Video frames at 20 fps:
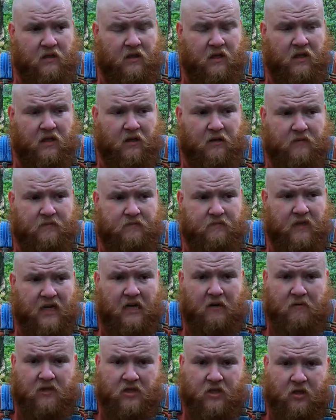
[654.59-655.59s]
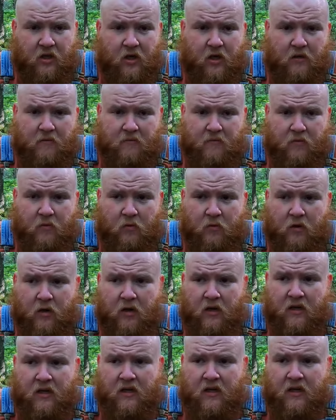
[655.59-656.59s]
Uh, now it's a lot
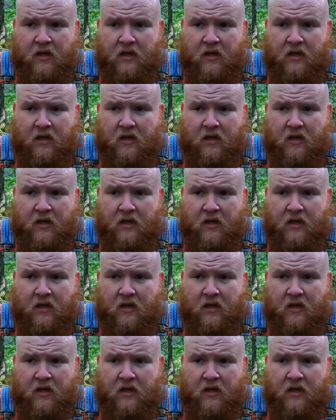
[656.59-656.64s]
more